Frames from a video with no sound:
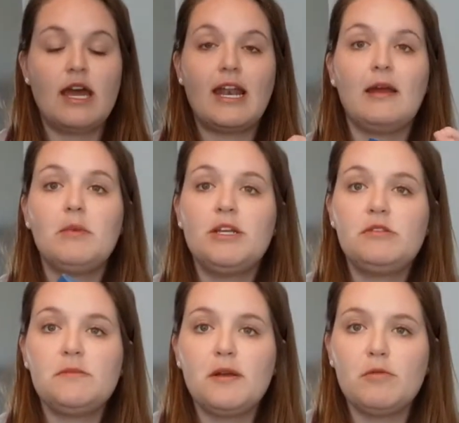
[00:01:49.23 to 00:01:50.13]
and I'm going to
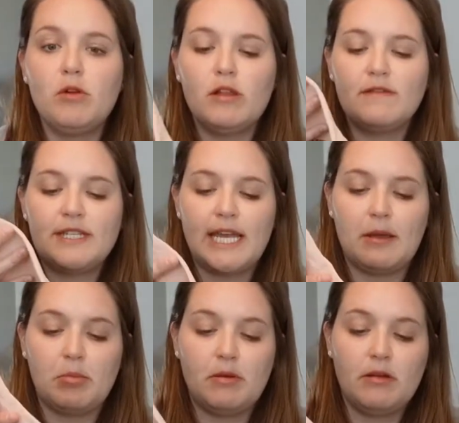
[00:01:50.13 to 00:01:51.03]
use my roll of
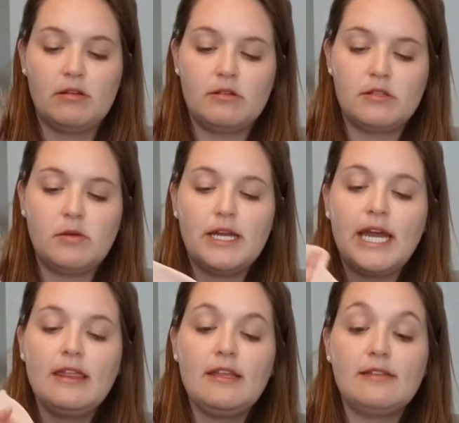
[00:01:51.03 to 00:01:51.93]
tape. So
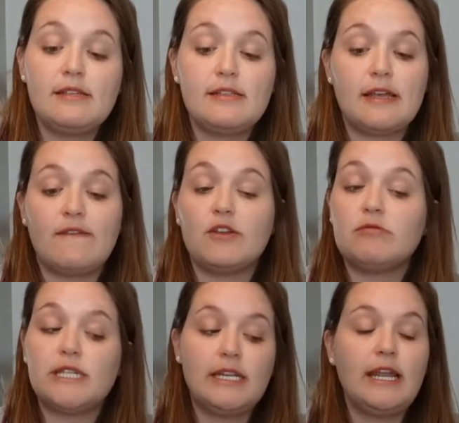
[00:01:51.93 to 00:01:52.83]
again, this is if you
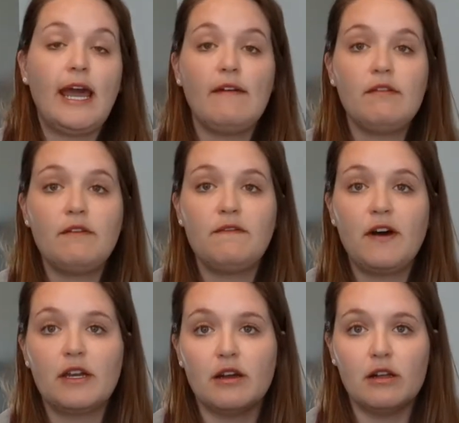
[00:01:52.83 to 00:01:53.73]
didn't have a
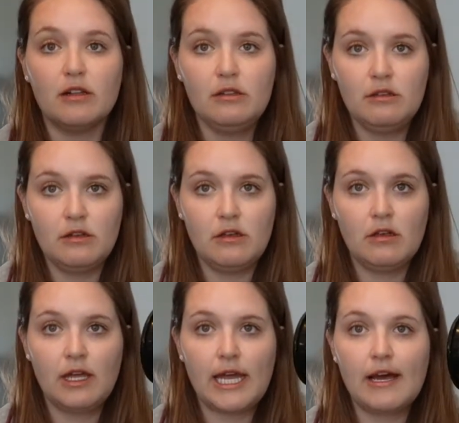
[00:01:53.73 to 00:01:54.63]
funnel
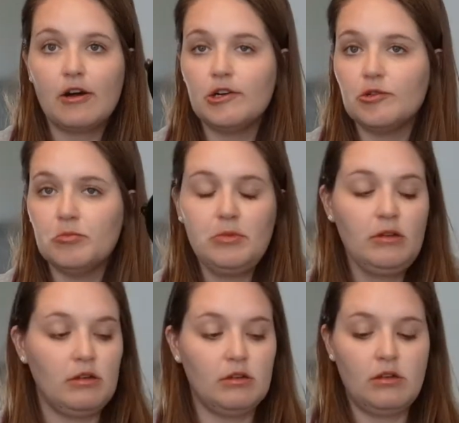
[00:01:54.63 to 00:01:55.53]
at
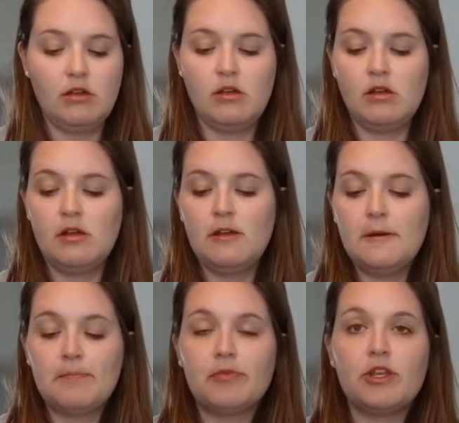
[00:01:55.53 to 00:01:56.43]
home,
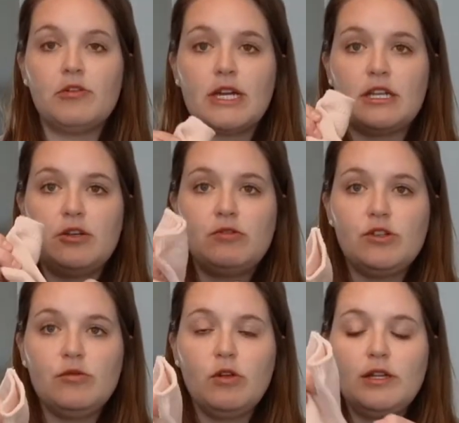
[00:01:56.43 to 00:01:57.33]
you can use
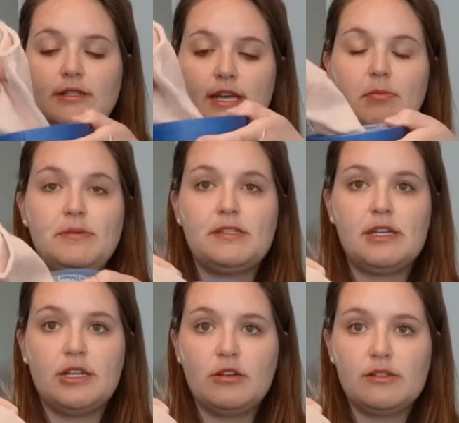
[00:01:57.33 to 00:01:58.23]
your roll of tape,
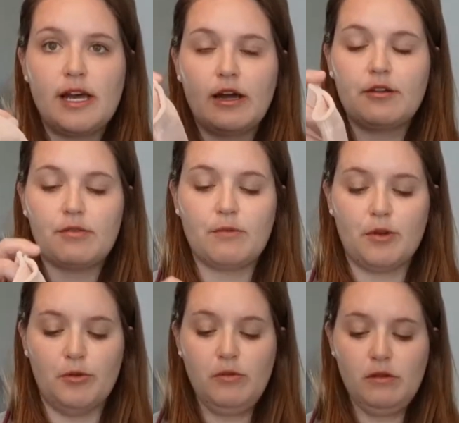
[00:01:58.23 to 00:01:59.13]
stick your sock
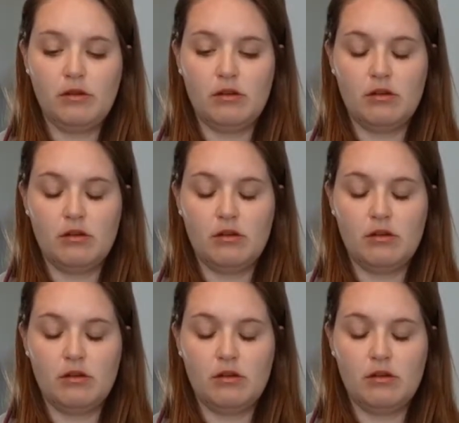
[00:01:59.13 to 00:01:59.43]
through,